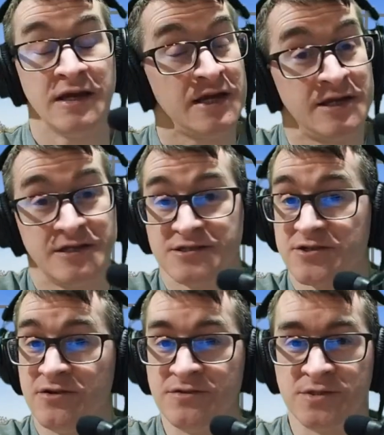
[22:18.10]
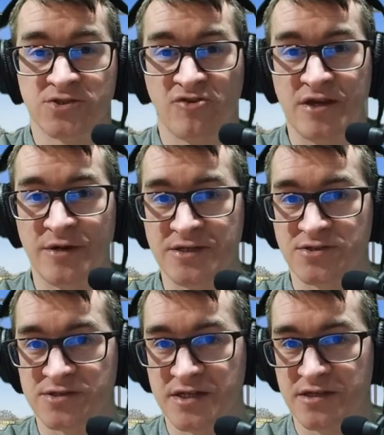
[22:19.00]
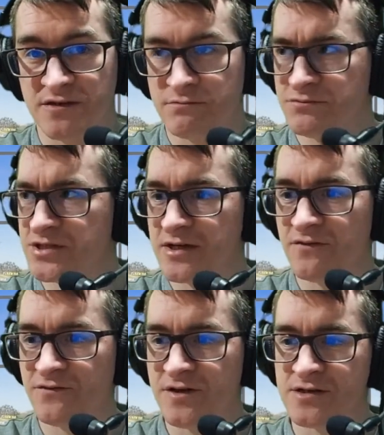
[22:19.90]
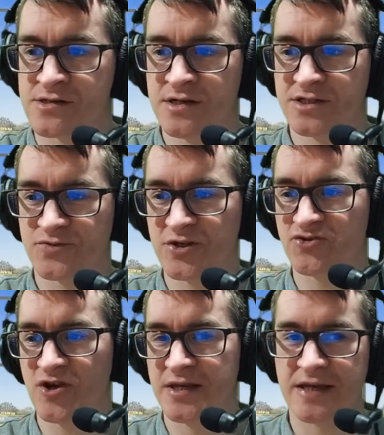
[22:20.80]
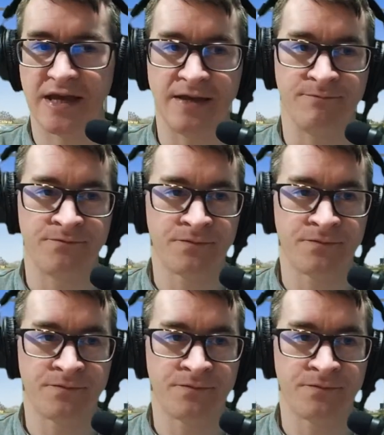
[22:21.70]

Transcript: And it's gone straight away just in the second or third spring training game.